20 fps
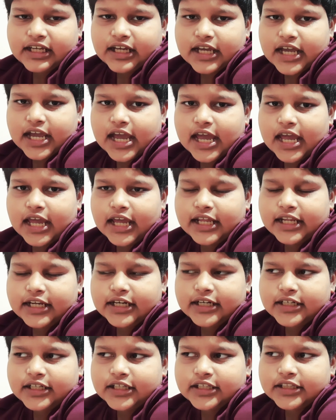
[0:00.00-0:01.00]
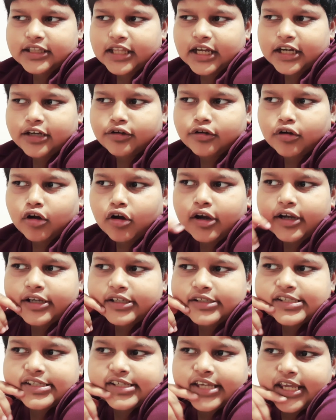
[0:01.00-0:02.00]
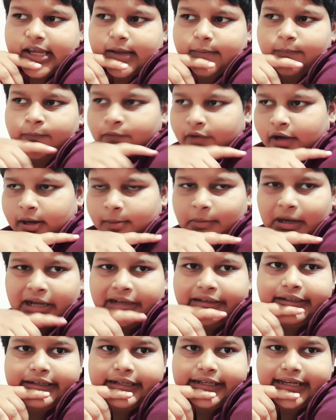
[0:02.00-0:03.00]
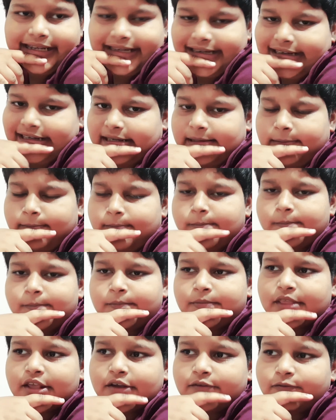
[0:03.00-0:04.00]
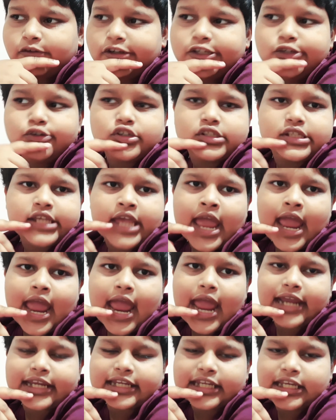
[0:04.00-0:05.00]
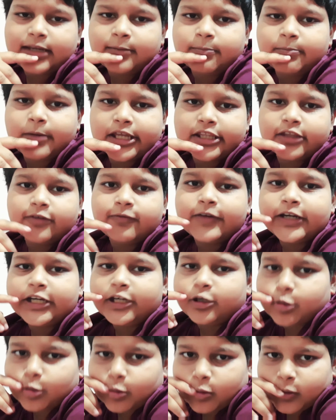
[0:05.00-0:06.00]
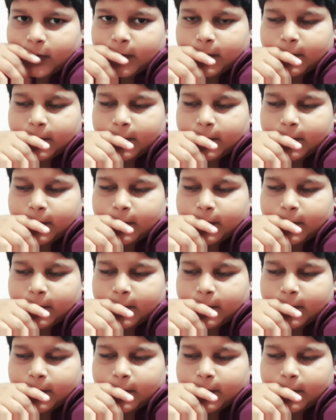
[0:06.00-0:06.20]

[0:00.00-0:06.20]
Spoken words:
And that noise came from a tree which was hanging by the window.